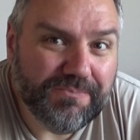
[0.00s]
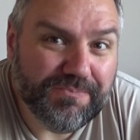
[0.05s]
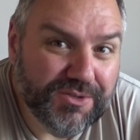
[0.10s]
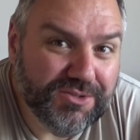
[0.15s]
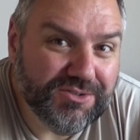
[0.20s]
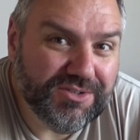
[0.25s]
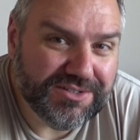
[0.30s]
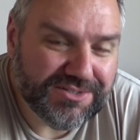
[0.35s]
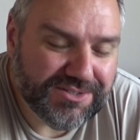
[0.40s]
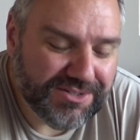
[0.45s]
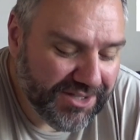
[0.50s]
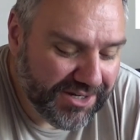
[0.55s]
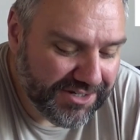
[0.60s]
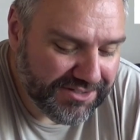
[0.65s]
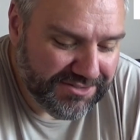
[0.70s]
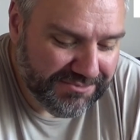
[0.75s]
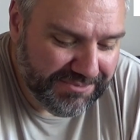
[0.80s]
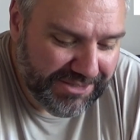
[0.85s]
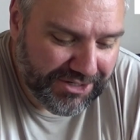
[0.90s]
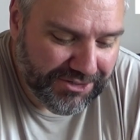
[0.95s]
You taste a lot of
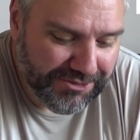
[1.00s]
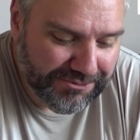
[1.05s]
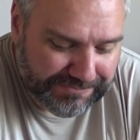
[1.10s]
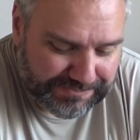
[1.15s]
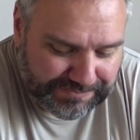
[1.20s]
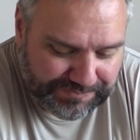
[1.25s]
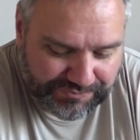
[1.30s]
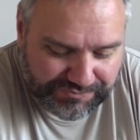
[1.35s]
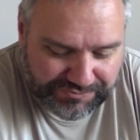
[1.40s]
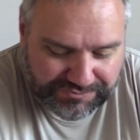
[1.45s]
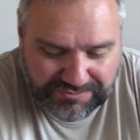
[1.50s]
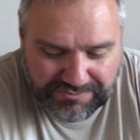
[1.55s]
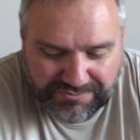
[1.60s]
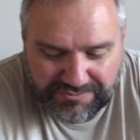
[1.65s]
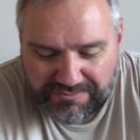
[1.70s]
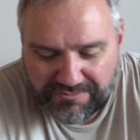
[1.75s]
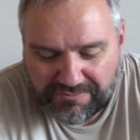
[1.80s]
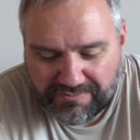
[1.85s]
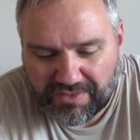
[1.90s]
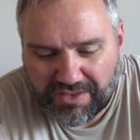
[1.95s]
tomato.
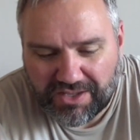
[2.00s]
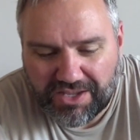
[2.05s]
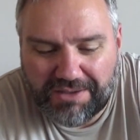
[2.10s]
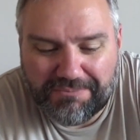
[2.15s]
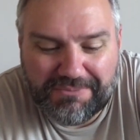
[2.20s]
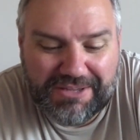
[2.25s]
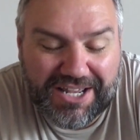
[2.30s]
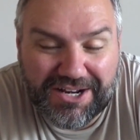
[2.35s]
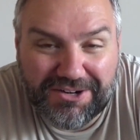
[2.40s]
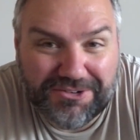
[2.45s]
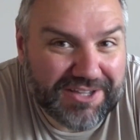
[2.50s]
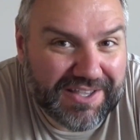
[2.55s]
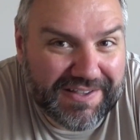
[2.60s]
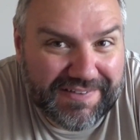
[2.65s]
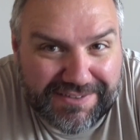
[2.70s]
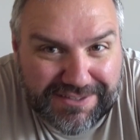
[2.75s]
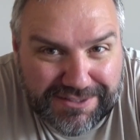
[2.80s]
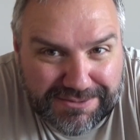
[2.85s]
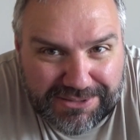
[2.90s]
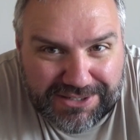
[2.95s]
I mean, I don't
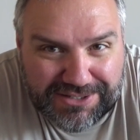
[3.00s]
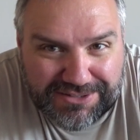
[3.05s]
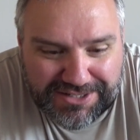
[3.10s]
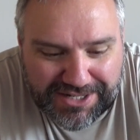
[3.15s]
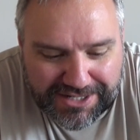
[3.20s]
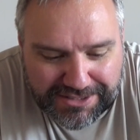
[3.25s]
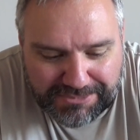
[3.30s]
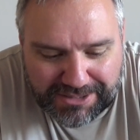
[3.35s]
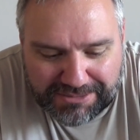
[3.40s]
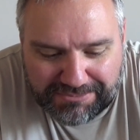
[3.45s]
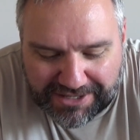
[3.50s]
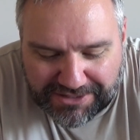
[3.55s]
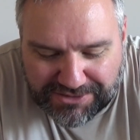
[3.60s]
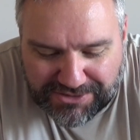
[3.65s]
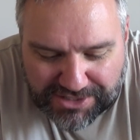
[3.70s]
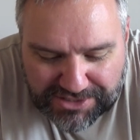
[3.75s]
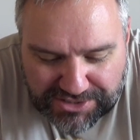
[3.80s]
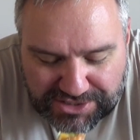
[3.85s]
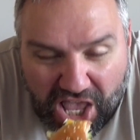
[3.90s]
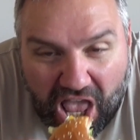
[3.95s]
hate this because it has Big Mac
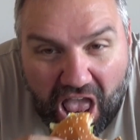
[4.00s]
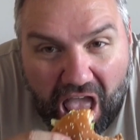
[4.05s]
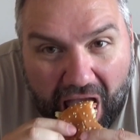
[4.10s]
sauce.